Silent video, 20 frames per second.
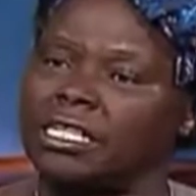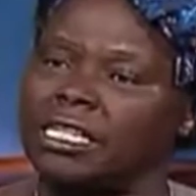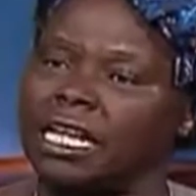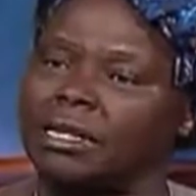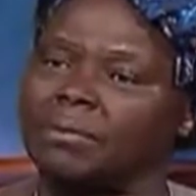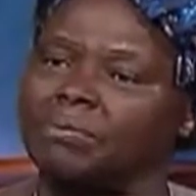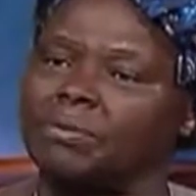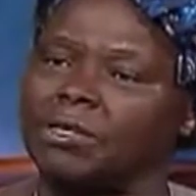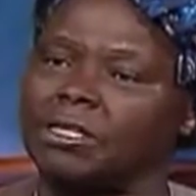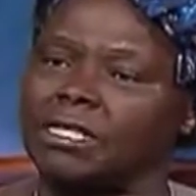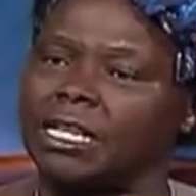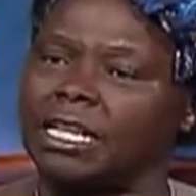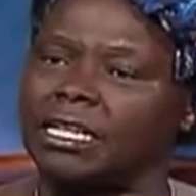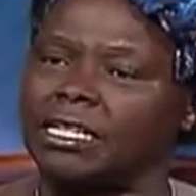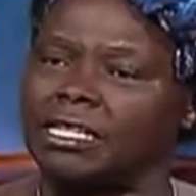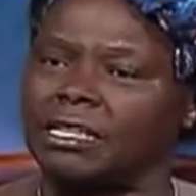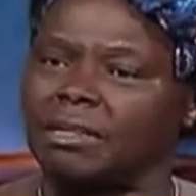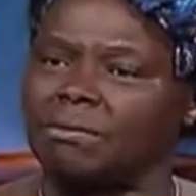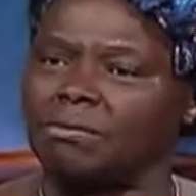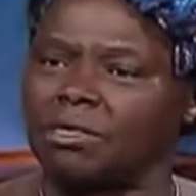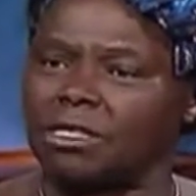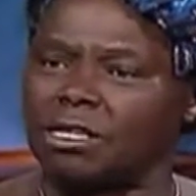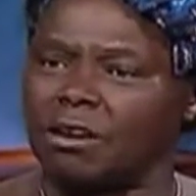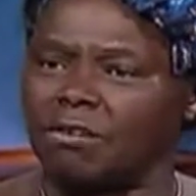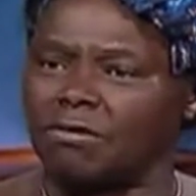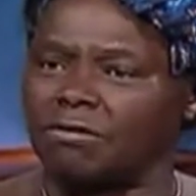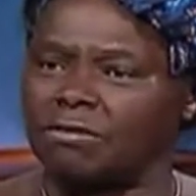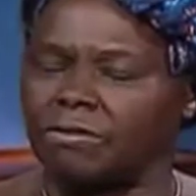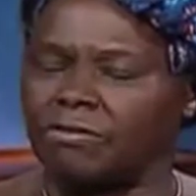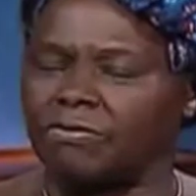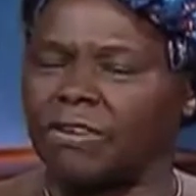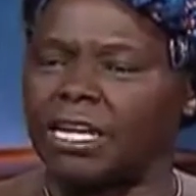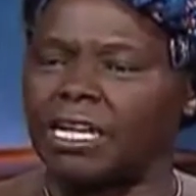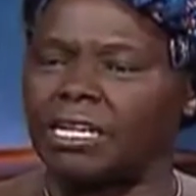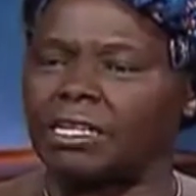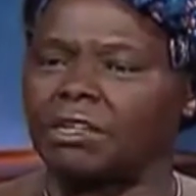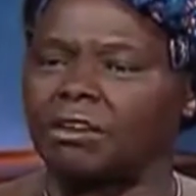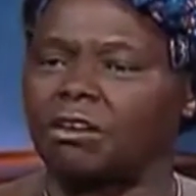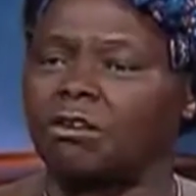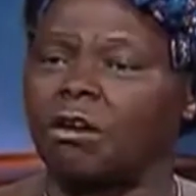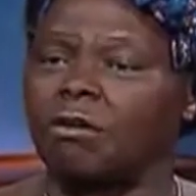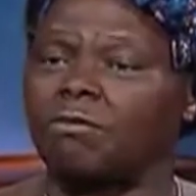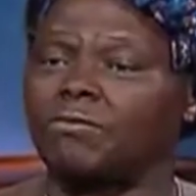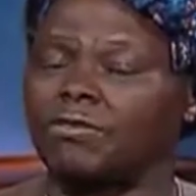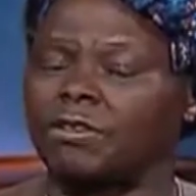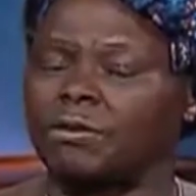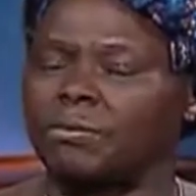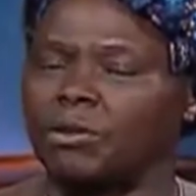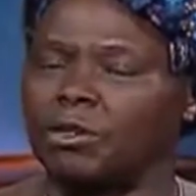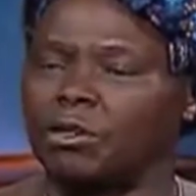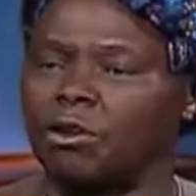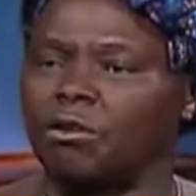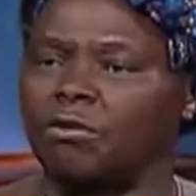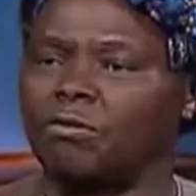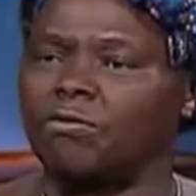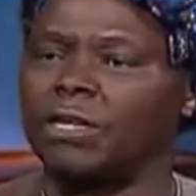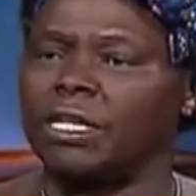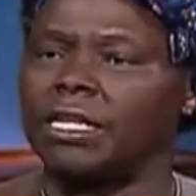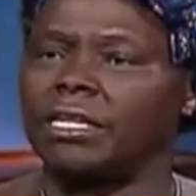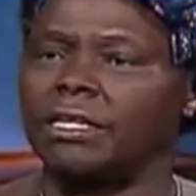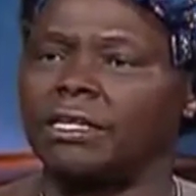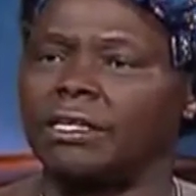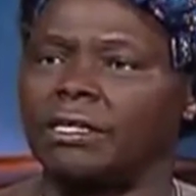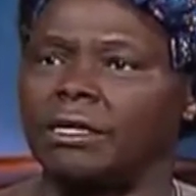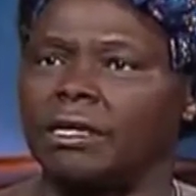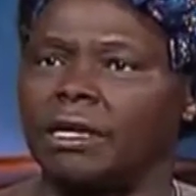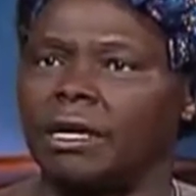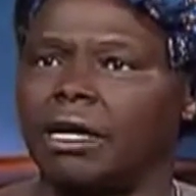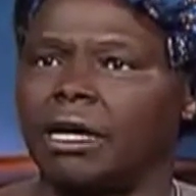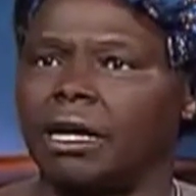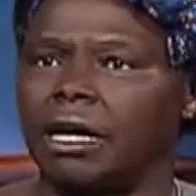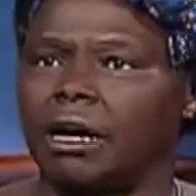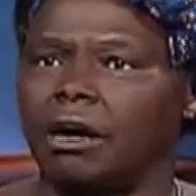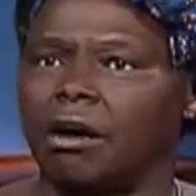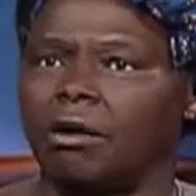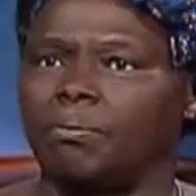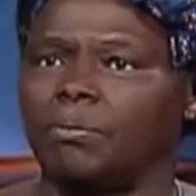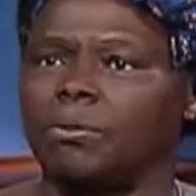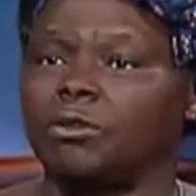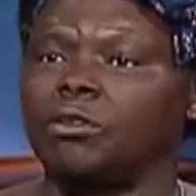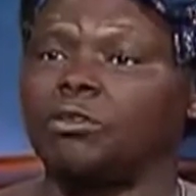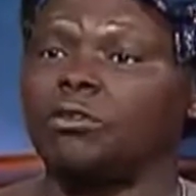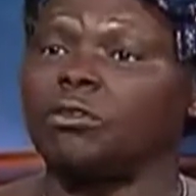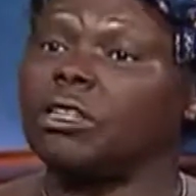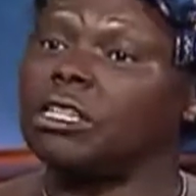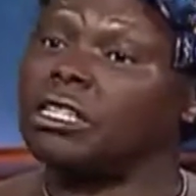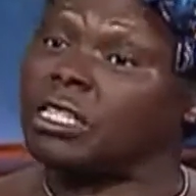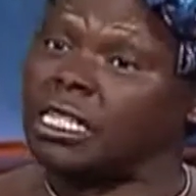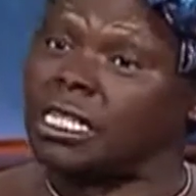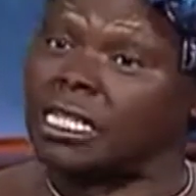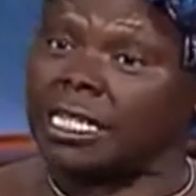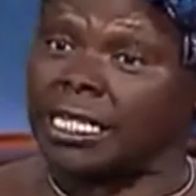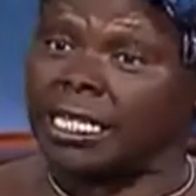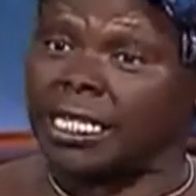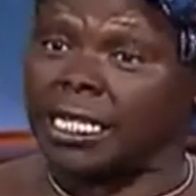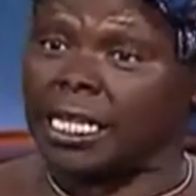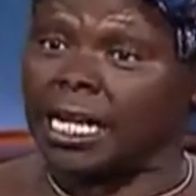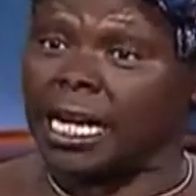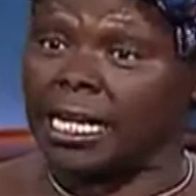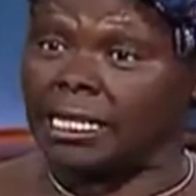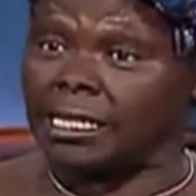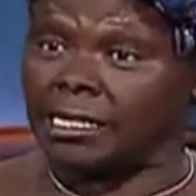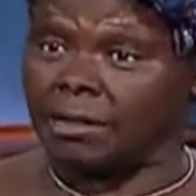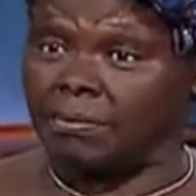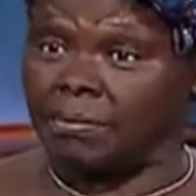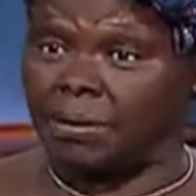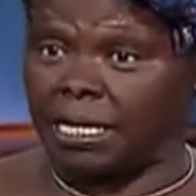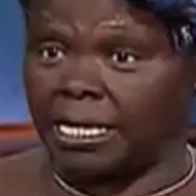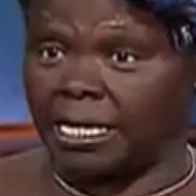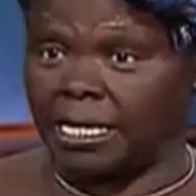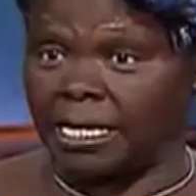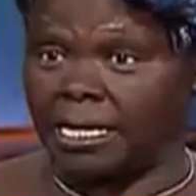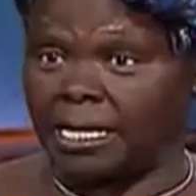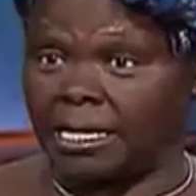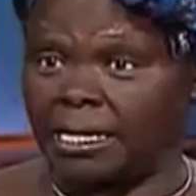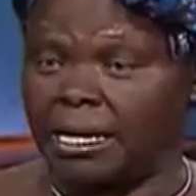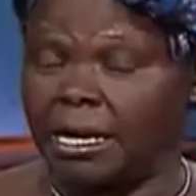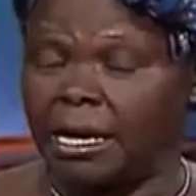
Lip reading: that present themselves very comfortably or very opportunistically at the beginning.